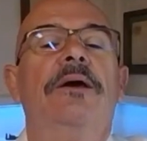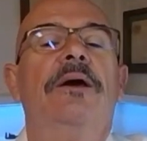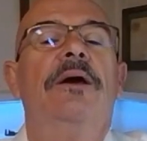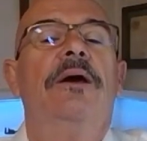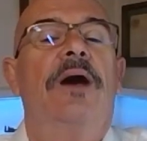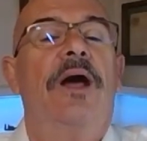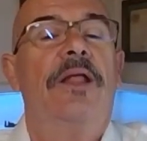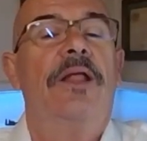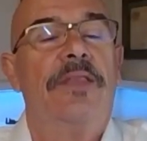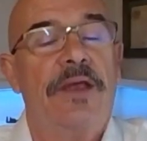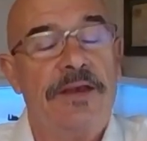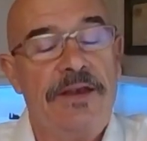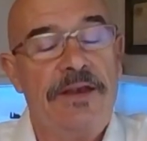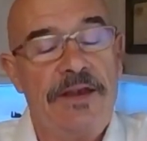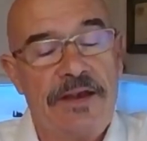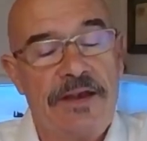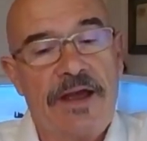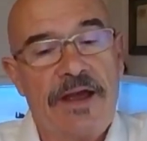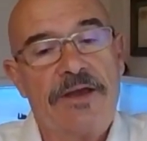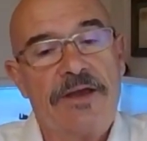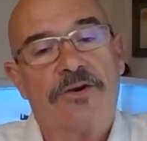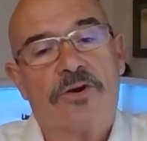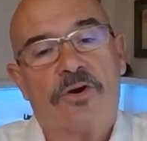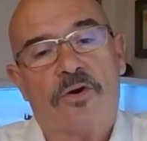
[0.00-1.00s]
And then you
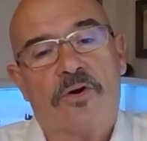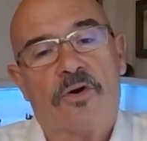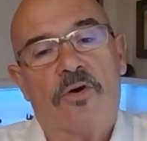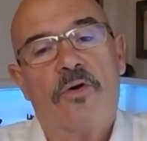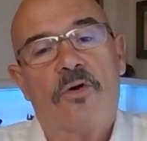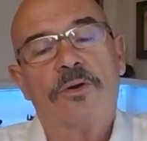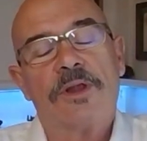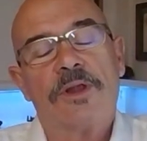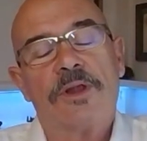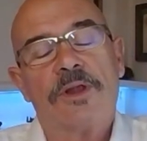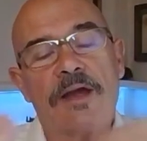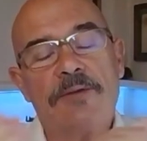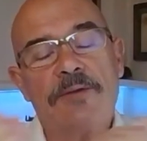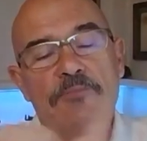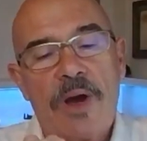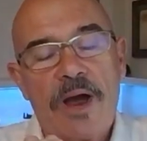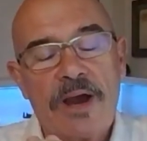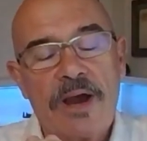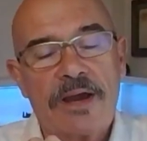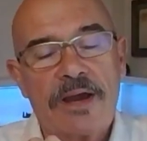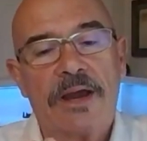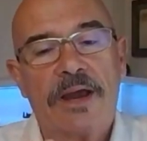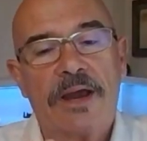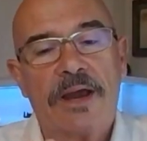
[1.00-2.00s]
get your whole line
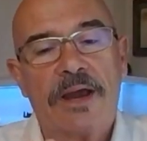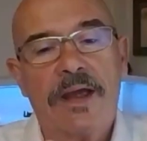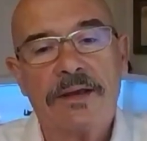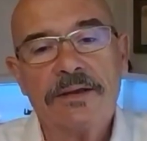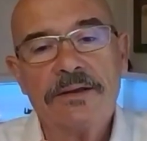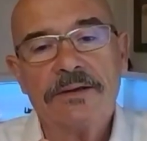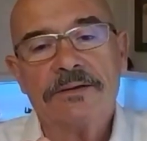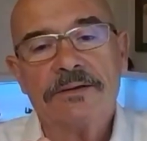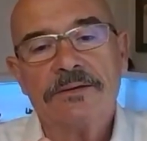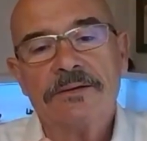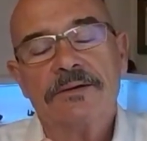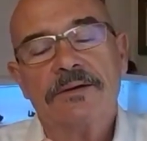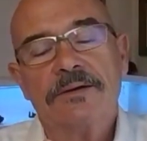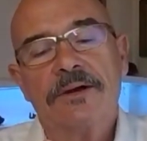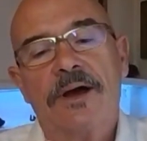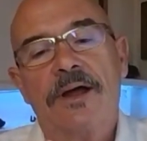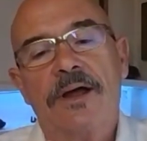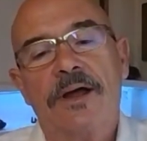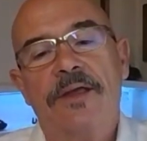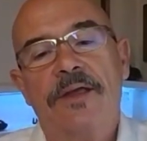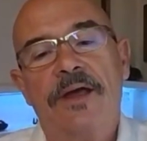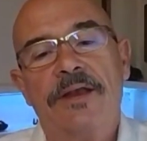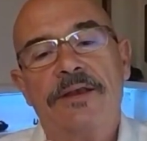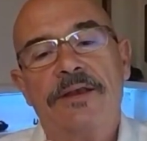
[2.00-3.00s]
back again.
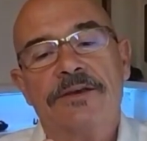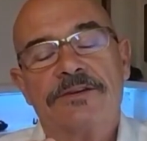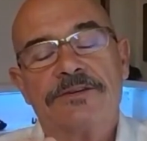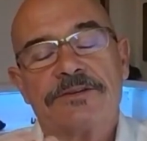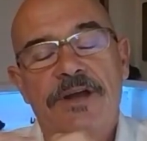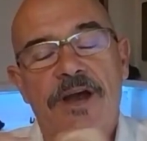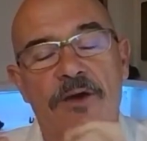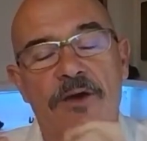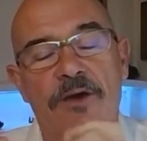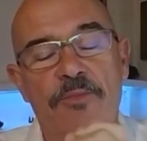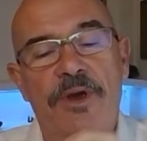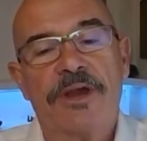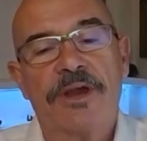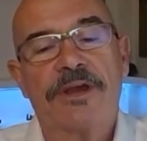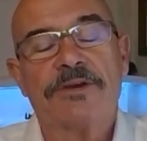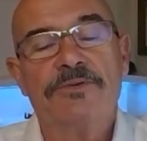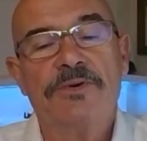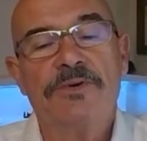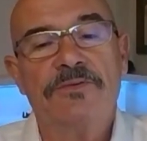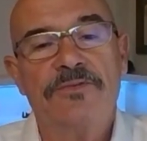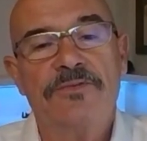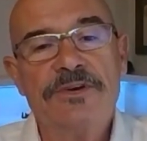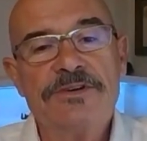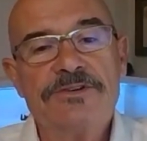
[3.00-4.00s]
And then you start making
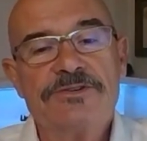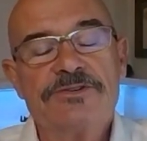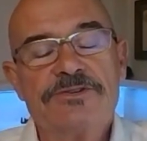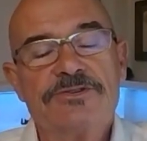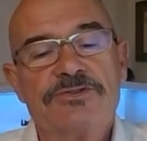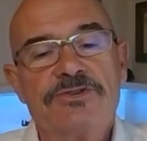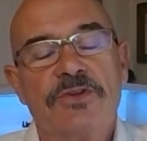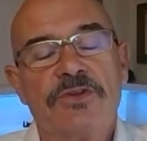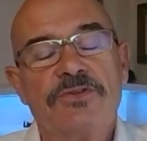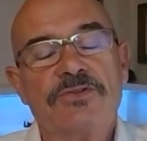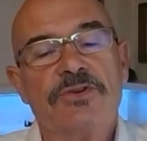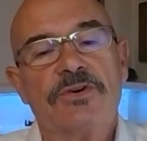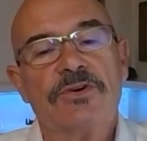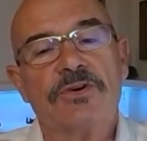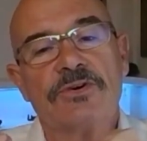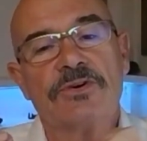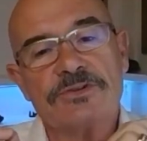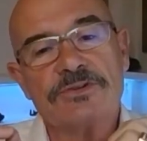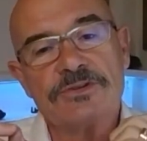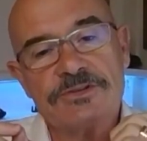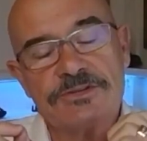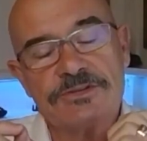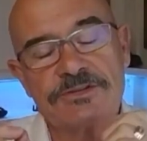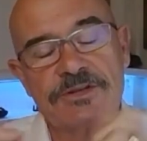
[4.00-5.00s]
revisions on
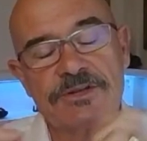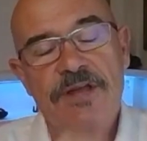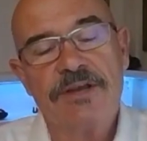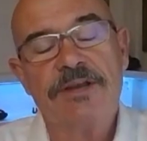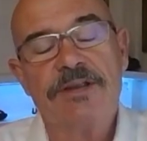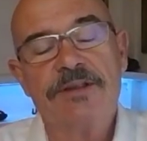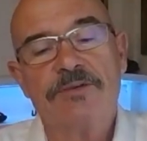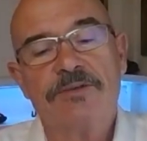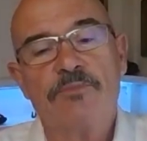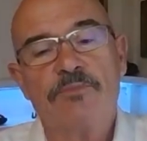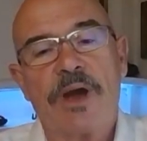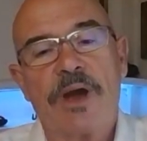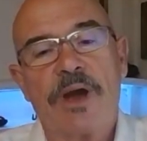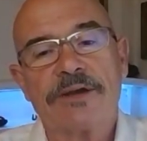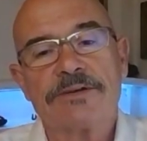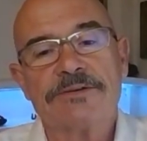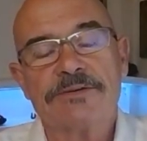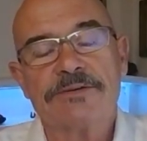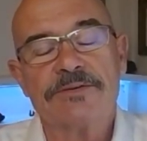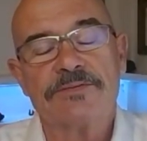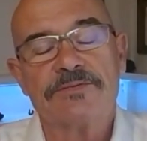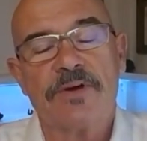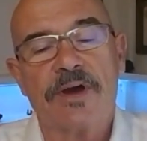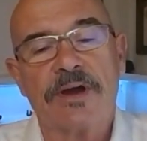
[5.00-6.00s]
those, sending them back to
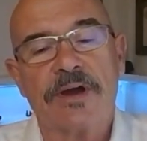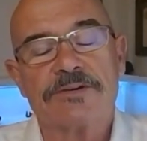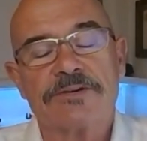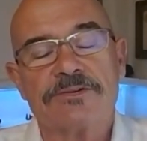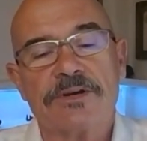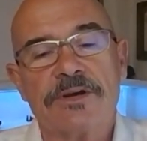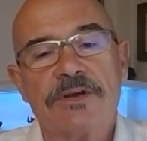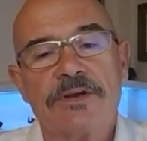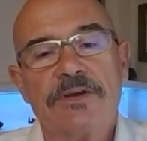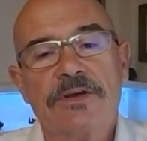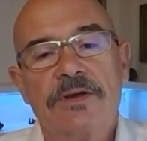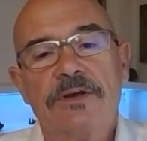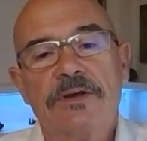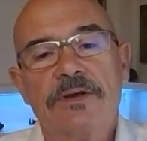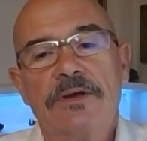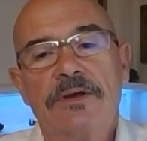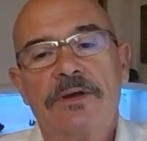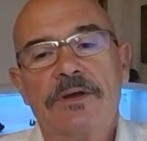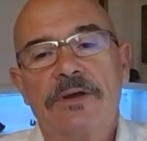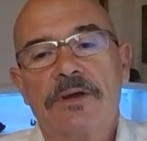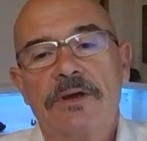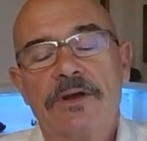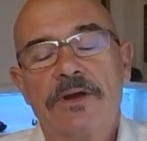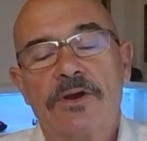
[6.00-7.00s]
the factory.
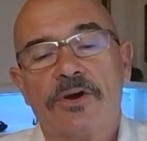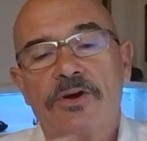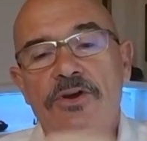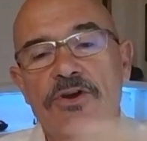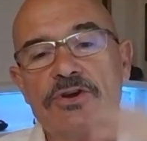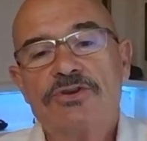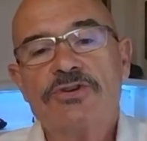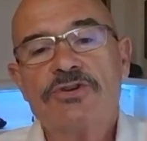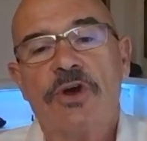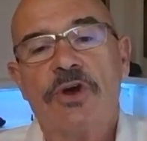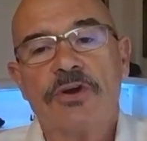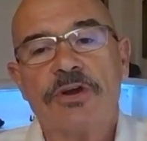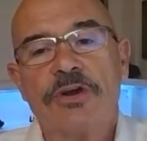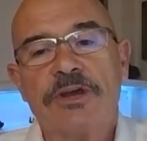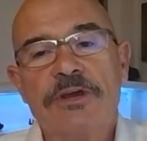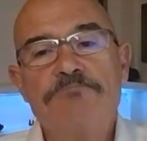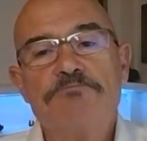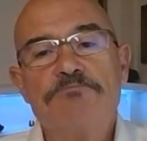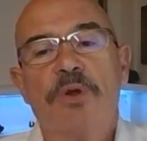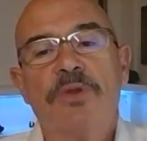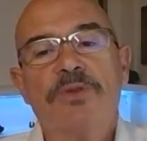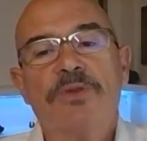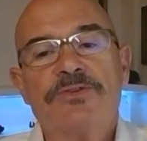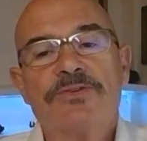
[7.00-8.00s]
You know, you're talking
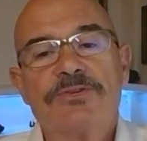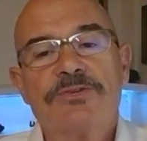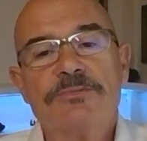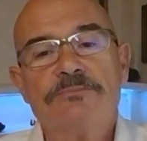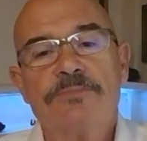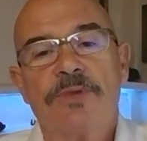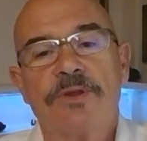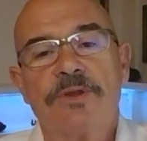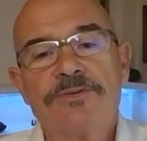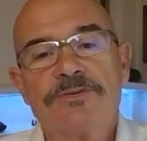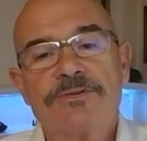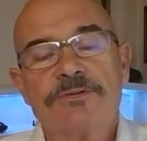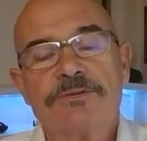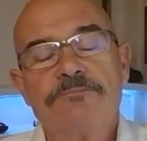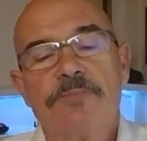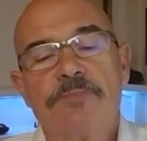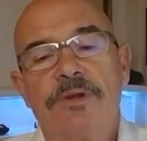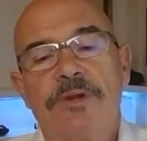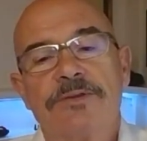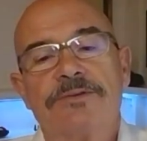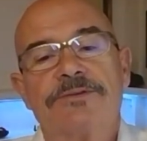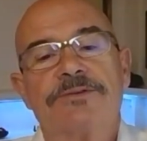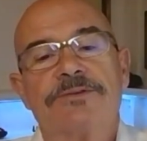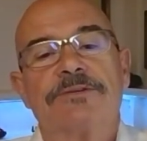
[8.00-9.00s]
months and months and
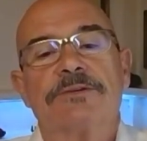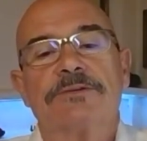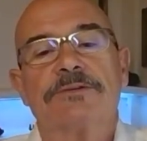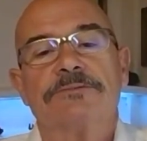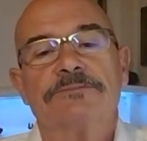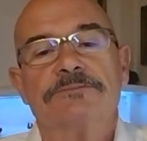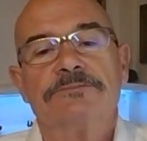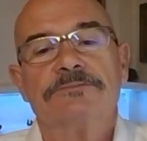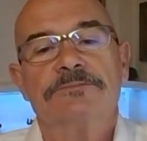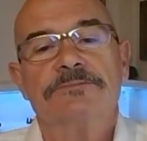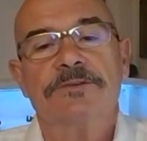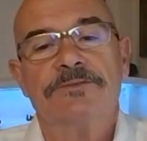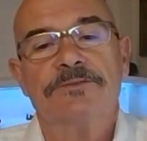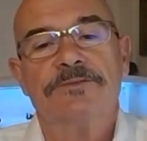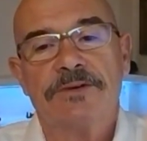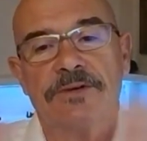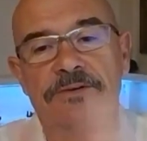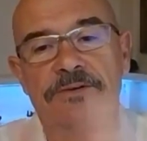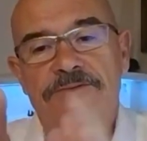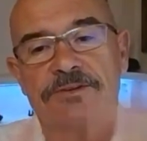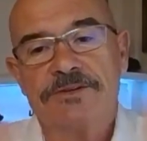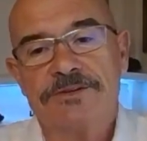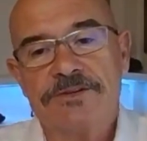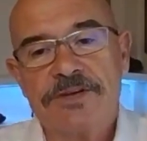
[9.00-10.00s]
months
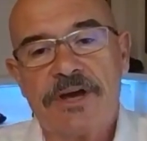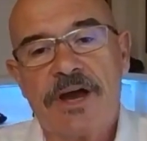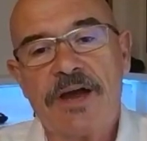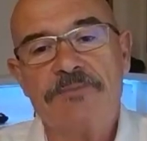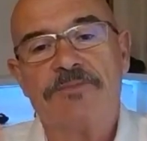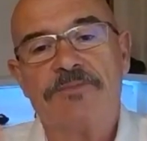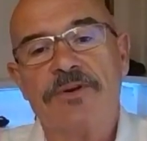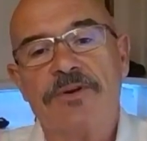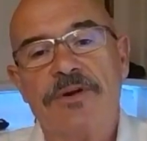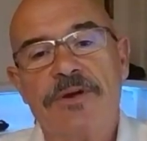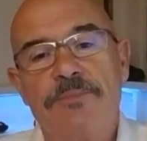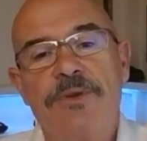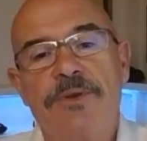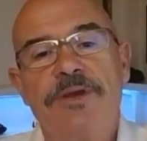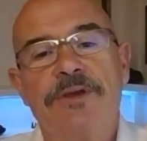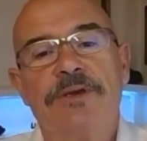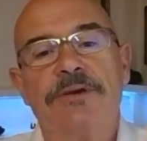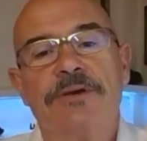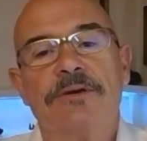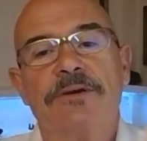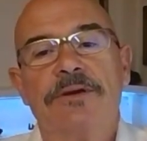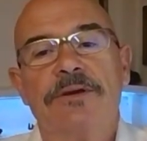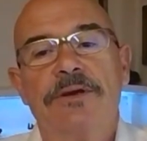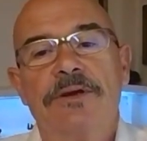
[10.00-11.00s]
of the time frame
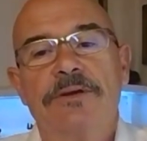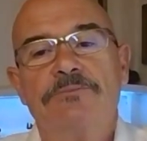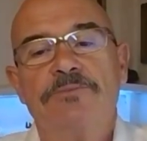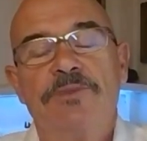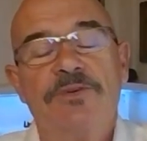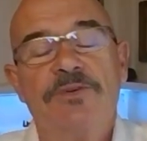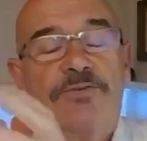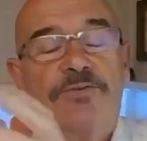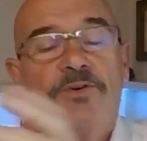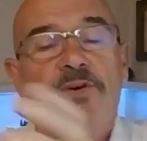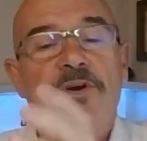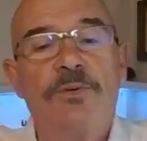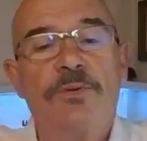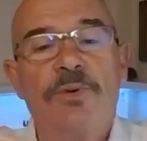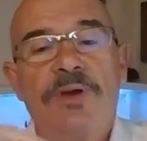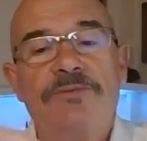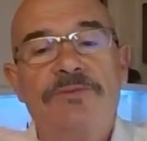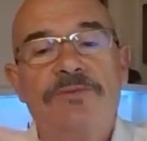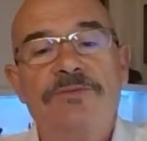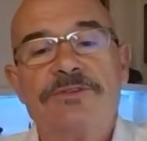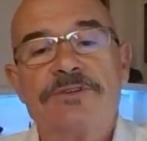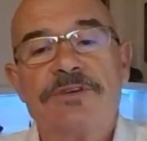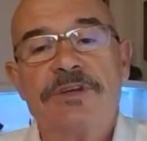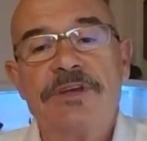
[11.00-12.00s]
here before you
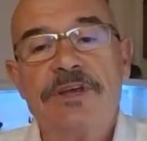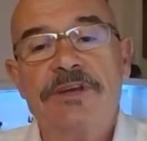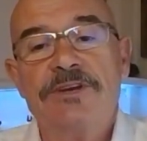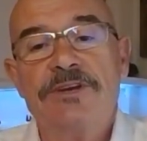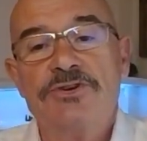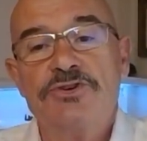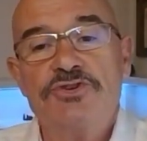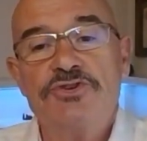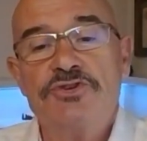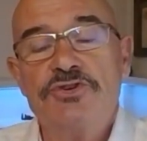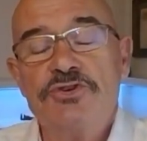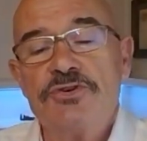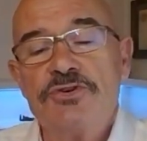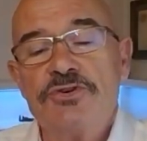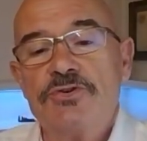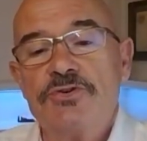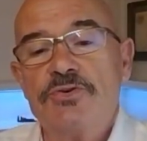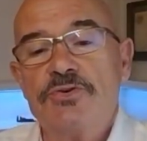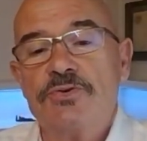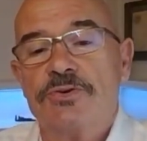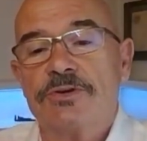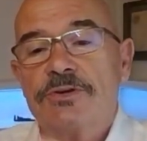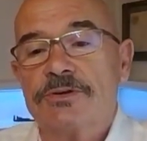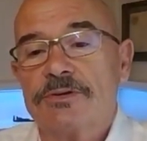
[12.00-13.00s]
even seen a
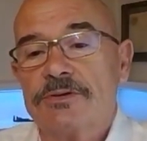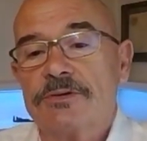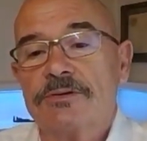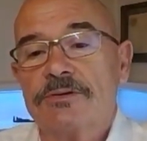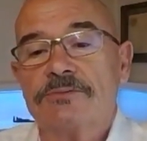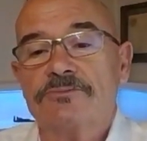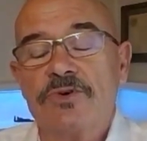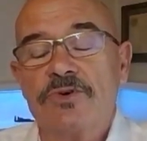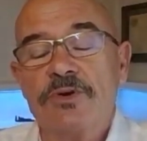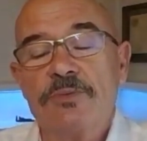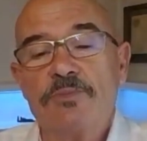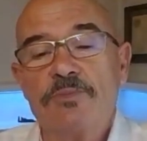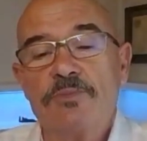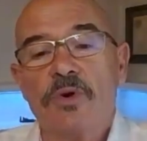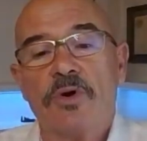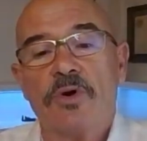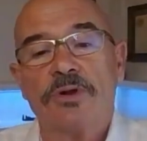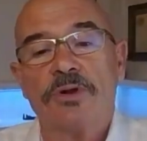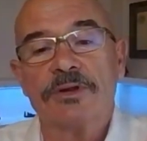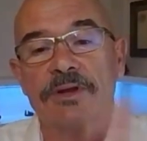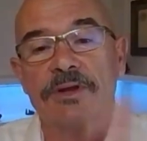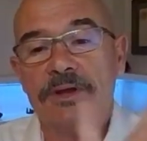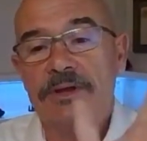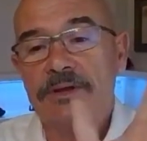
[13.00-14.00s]
shoe that
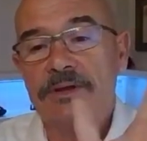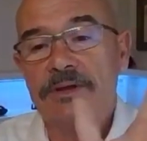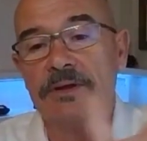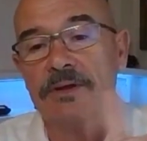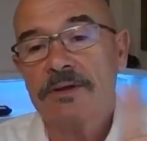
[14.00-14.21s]
remotely